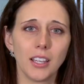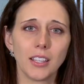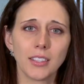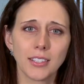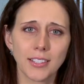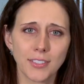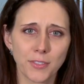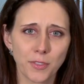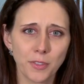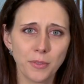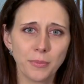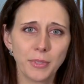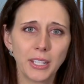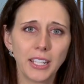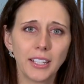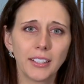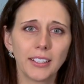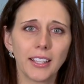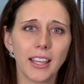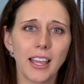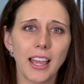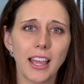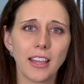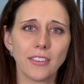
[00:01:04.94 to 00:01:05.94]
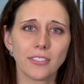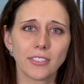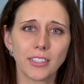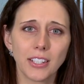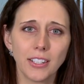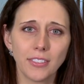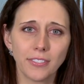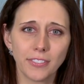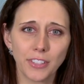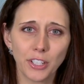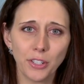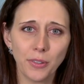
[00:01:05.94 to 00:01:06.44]
This will mean that
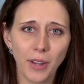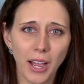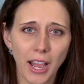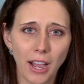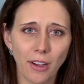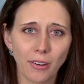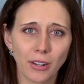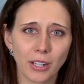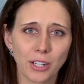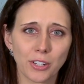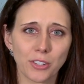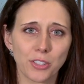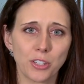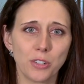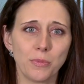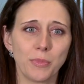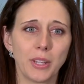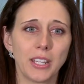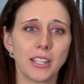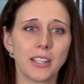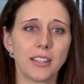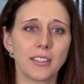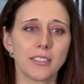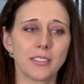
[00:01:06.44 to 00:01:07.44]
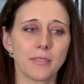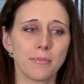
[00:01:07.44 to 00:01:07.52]
every few hours you may need